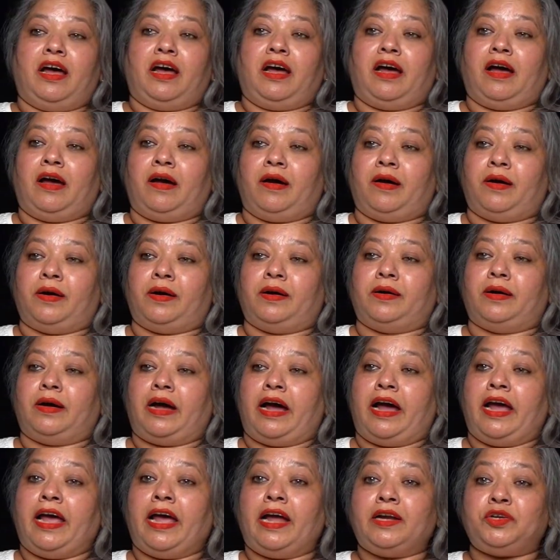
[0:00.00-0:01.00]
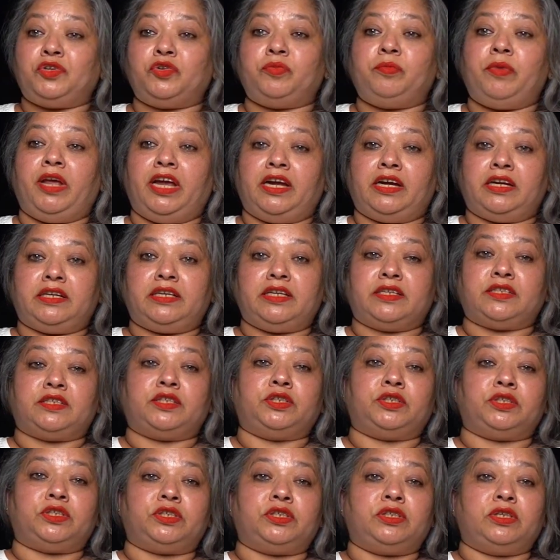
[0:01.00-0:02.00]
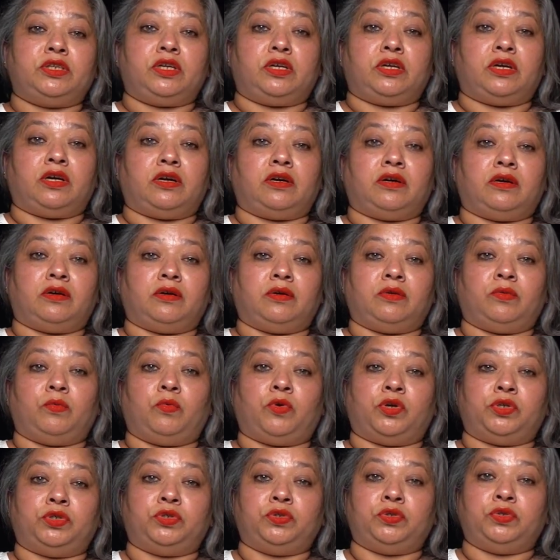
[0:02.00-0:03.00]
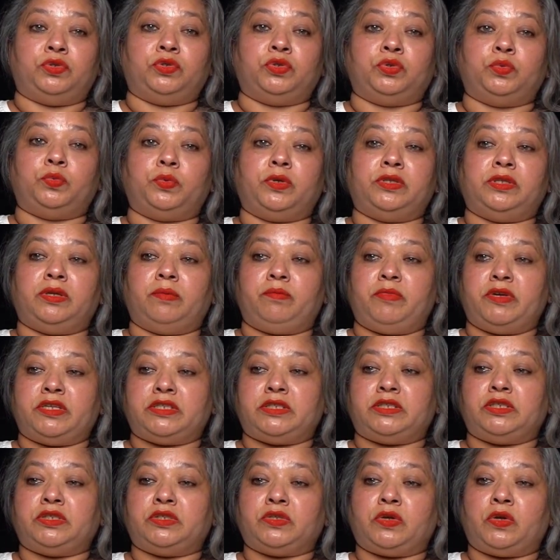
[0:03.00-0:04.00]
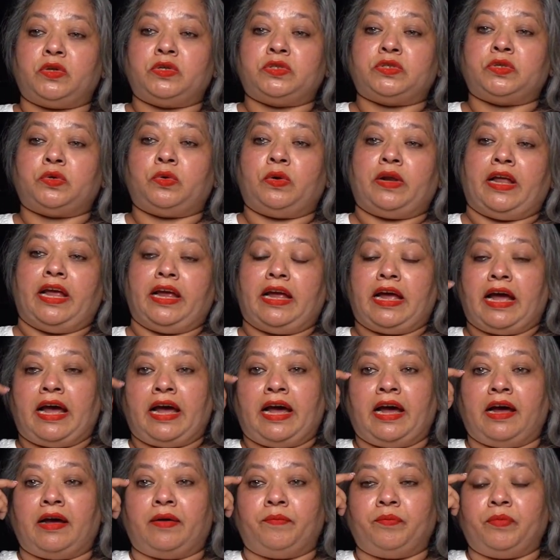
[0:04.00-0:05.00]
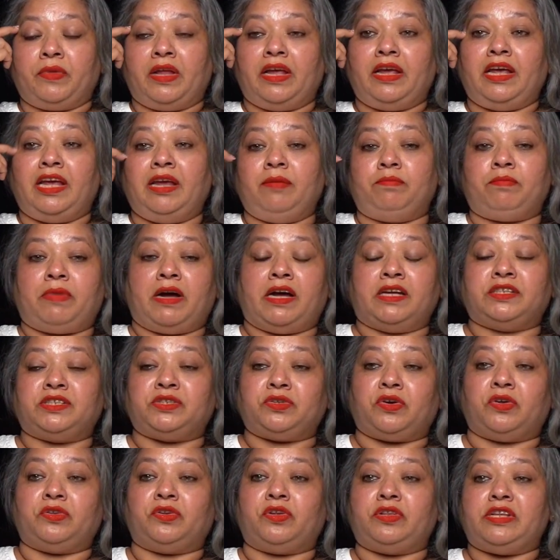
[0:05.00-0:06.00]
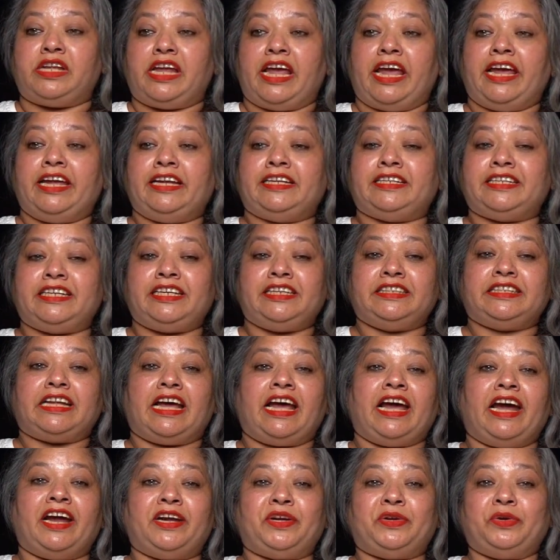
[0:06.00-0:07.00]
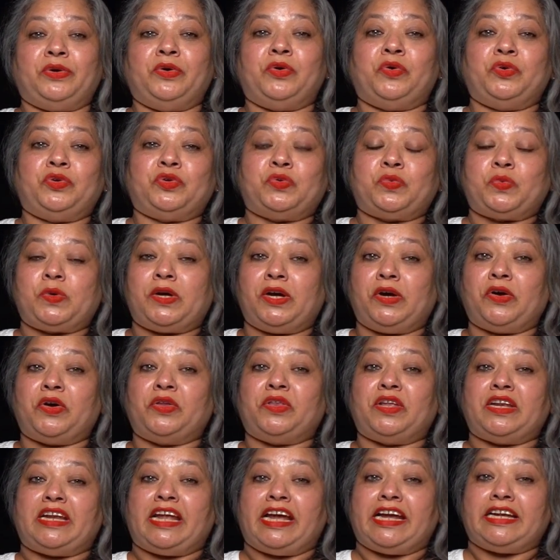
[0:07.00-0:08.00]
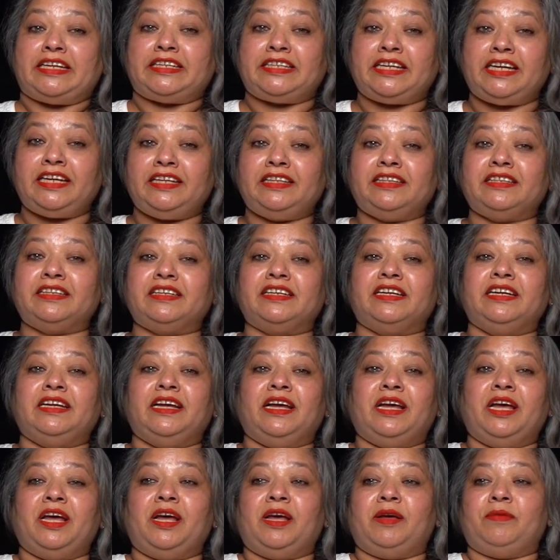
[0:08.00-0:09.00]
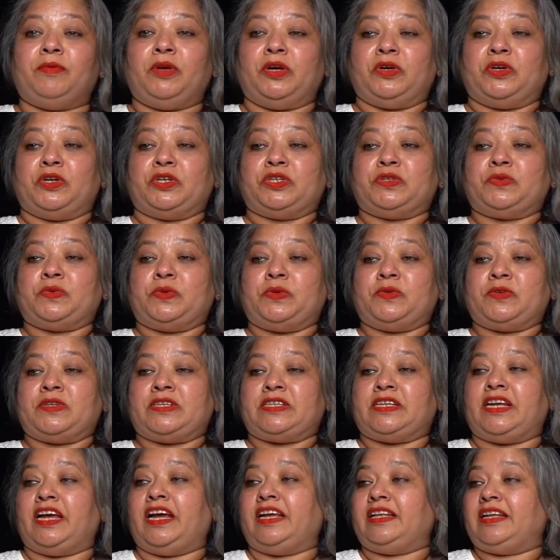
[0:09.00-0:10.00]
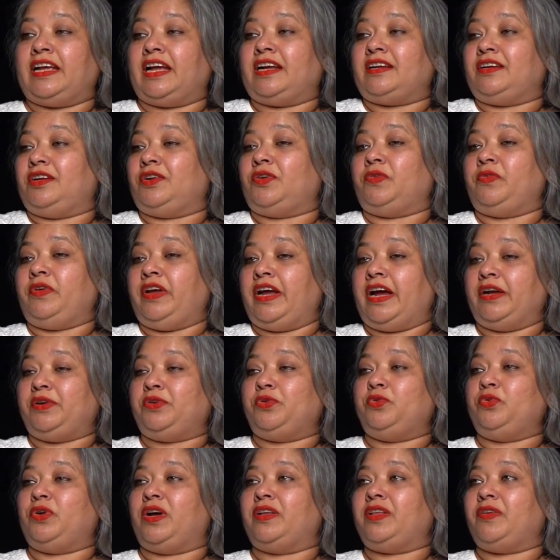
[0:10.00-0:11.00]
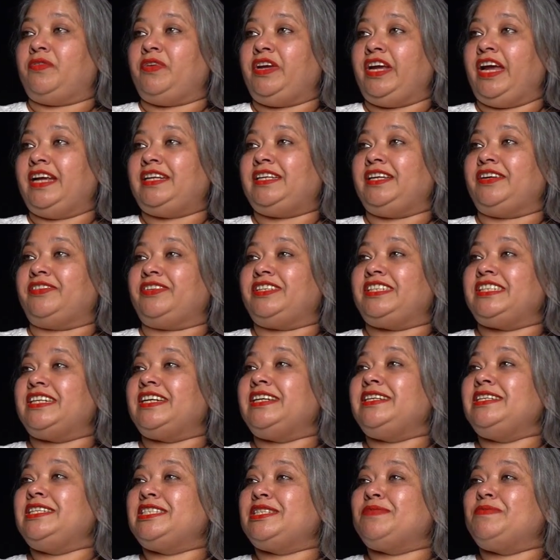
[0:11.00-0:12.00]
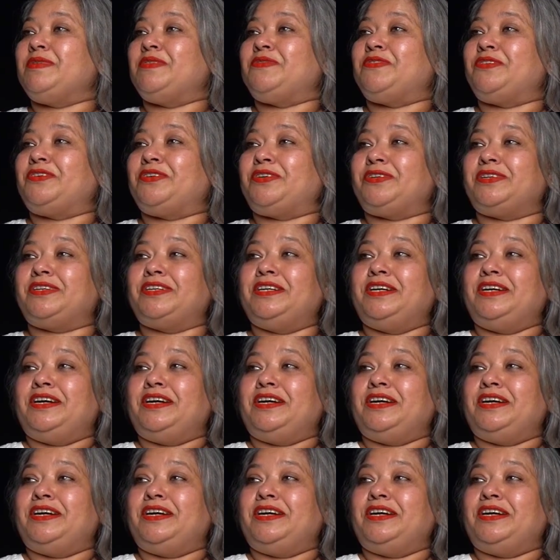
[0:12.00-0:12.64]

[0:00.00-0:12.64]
I had to make a decision what to do with the business also. Like he passed on the 18th, I had to go to work on the 19th. Because we were saying that, we had to do other VAT returns before